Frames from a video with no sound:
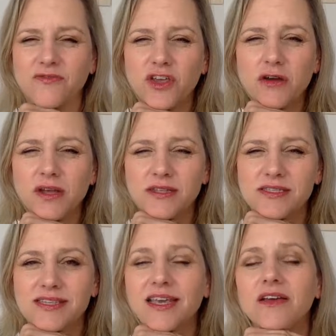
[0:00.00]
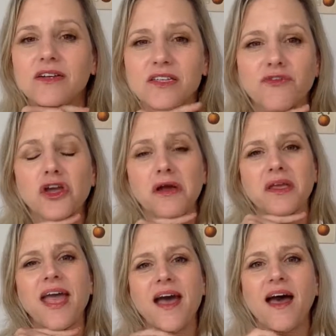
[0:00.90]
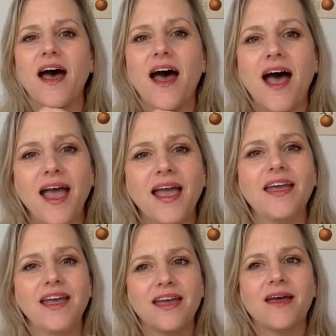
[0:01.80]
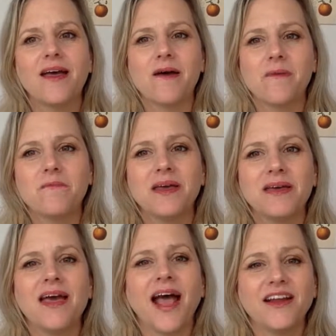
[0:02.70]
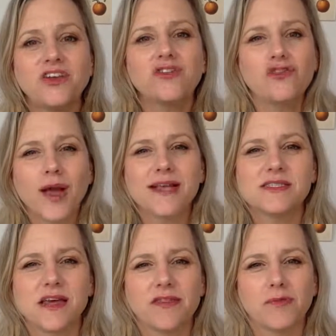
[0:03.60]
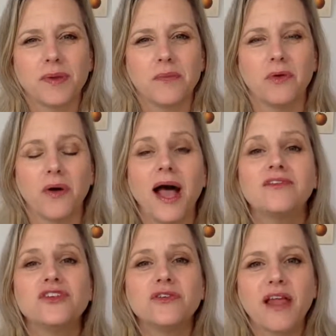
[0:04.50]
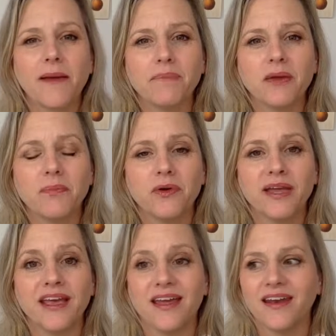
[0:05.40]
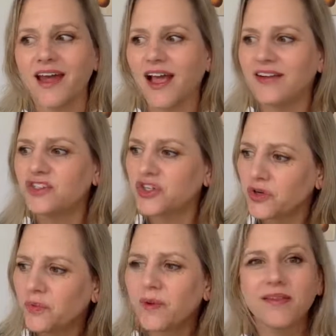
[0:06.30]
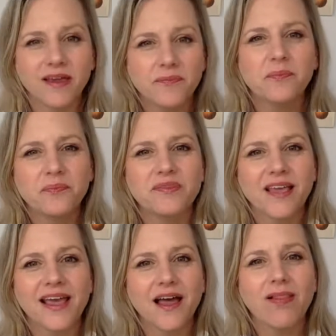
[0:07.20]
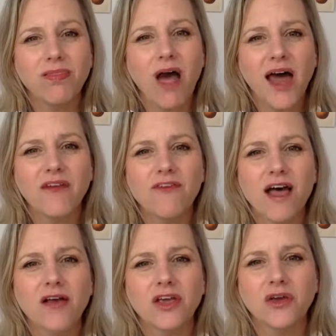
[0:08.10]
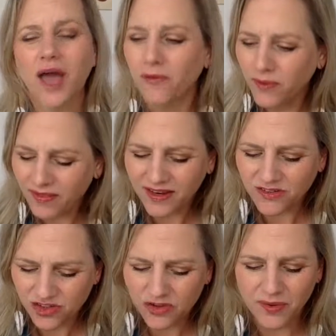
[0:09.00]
If you can see yourself, you go, yeah, I do trust other people. I do let people in. I do really take a lot of value. I really do.